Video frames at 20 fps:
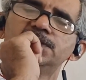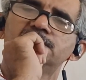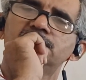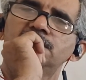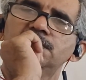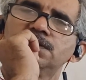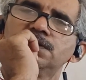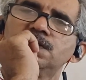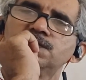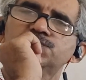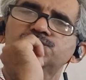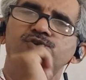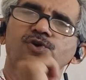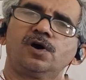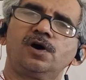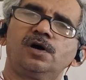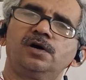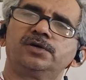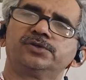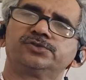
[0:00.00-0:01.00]
They cannot
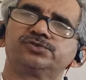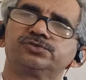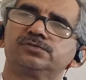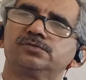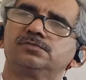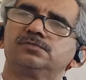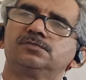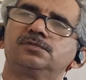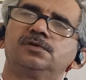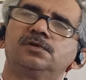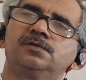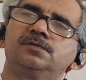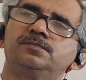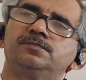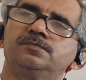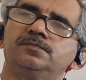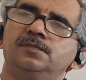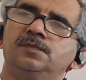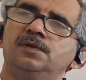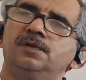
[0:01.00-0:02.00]
charge
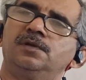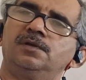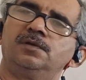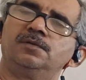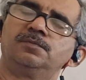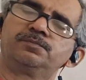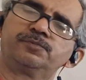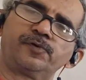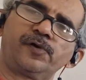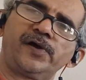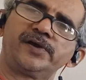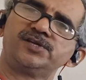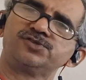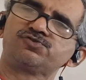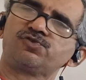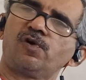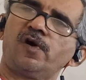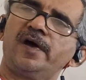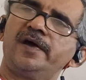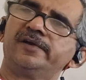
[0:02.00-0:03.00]
price
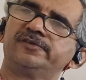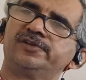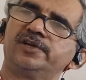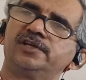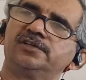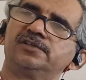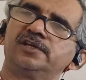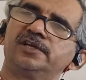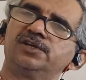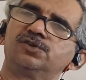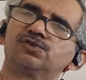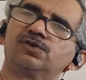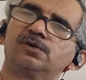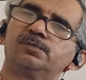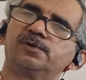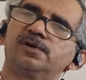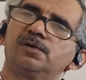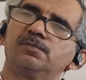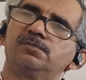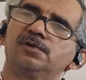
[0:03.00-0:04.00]
higher than the
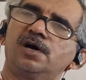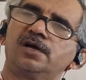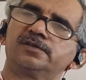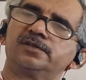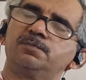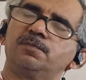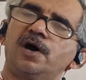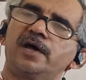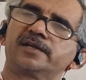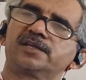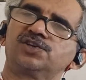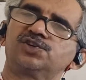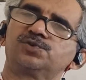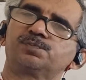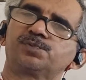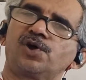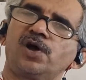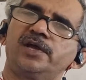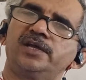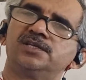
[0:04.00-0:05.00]
equilibrium or the market
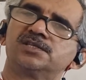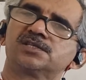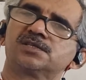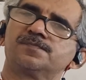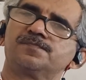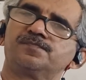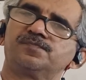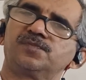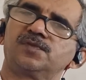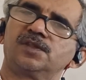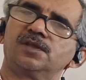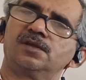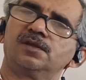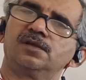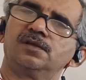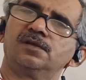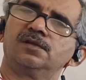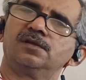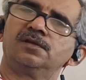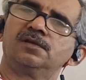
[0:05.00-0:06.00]
price,
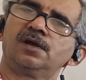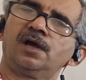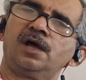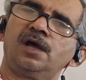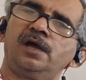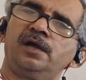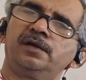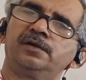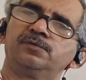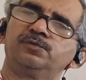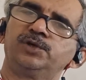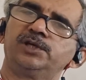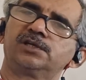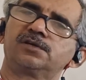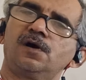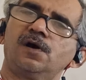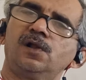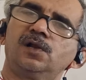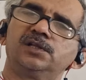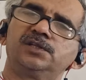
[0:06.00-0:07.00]
and we
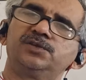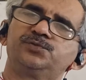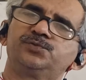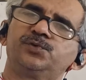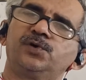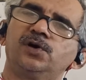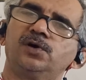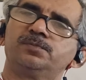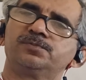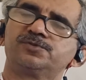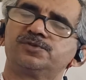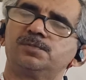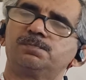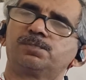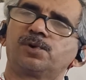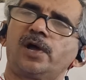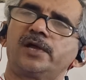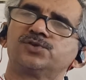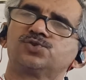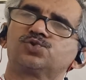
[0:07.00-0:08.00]
call the firms the
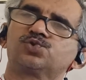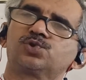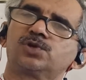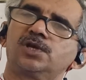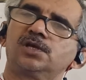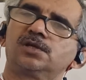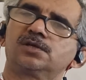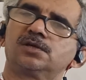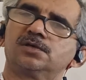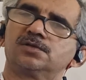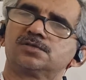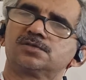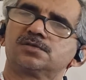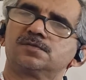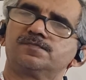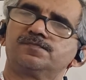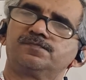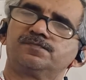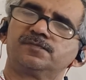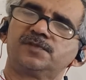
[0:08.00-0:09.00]
price takers.
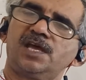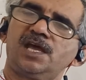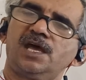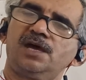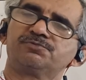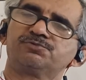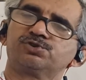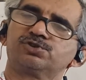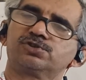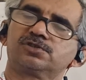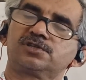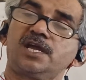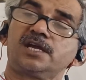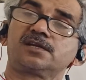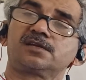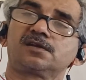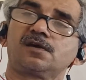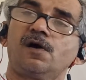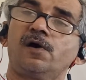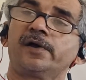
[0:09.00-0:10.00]
They have to
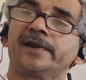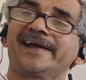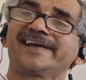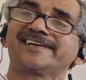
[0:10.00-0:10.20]
take or